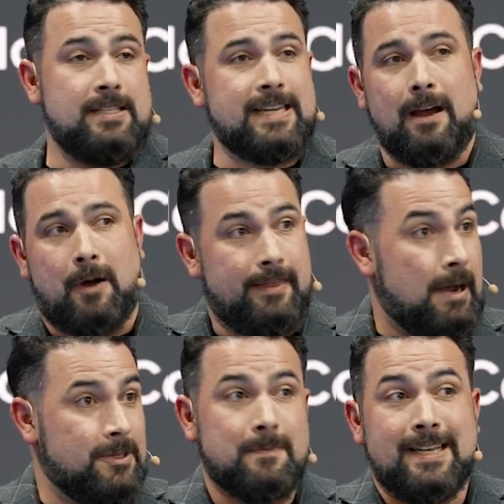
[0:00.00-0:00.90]
This is how I,
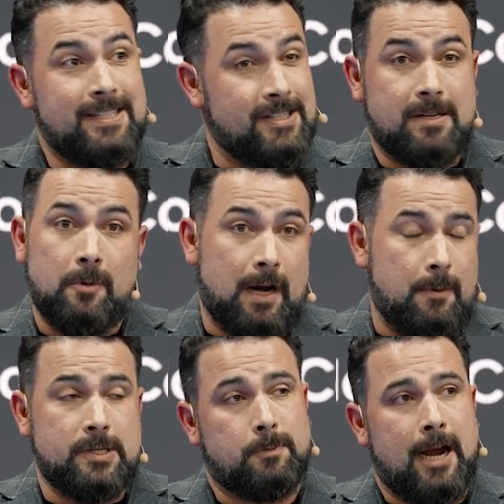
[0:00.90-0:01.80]
that was my system when I
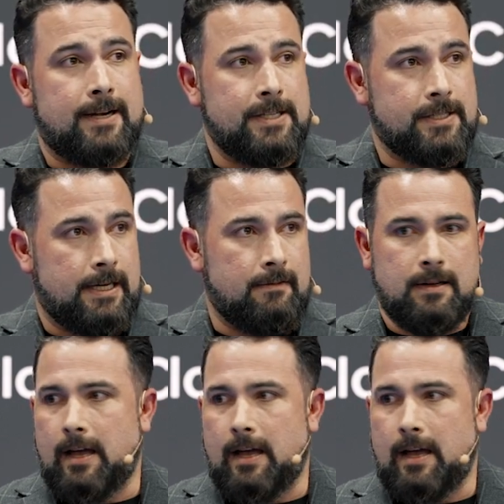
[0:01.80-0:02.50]
was practicing.